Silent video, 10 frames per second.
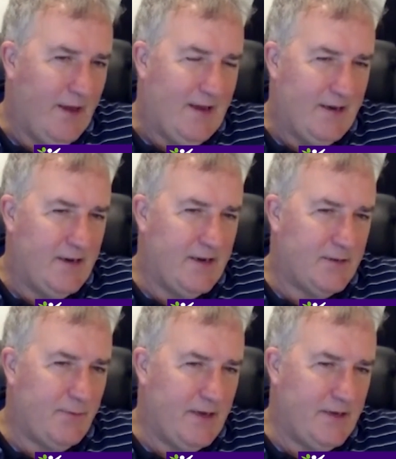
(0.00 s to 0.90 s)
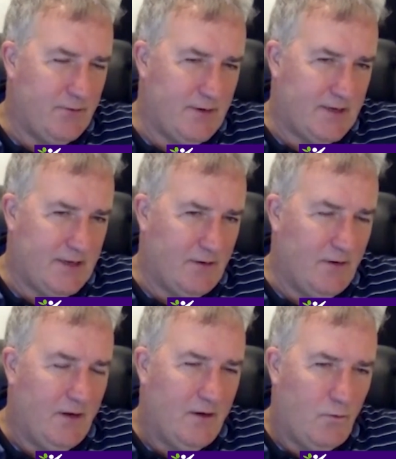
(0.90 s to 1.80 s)
And it explains to an extent
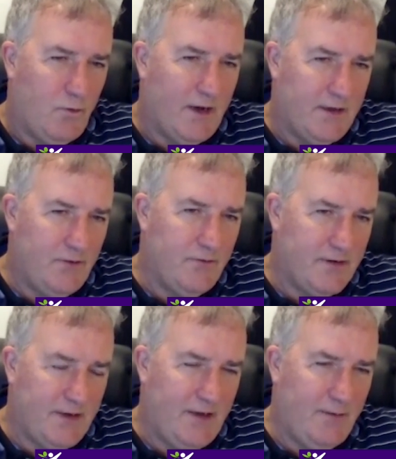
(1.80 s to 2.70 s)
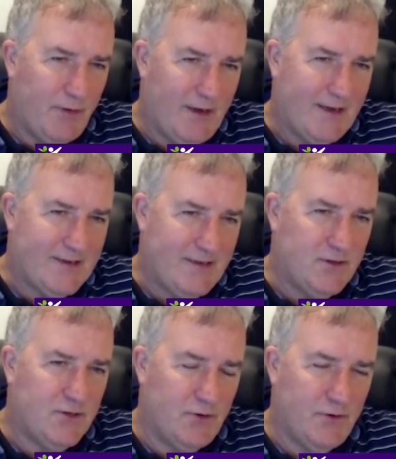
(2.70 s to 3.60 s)
why you see plaques in
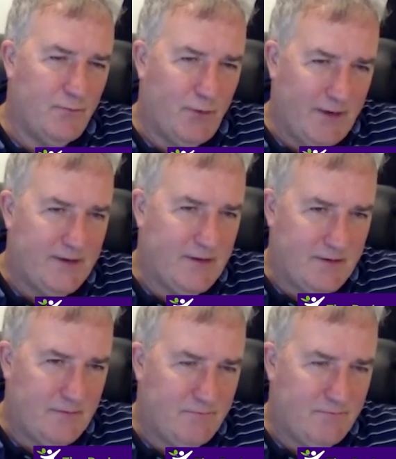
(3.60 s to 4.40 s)
certain places.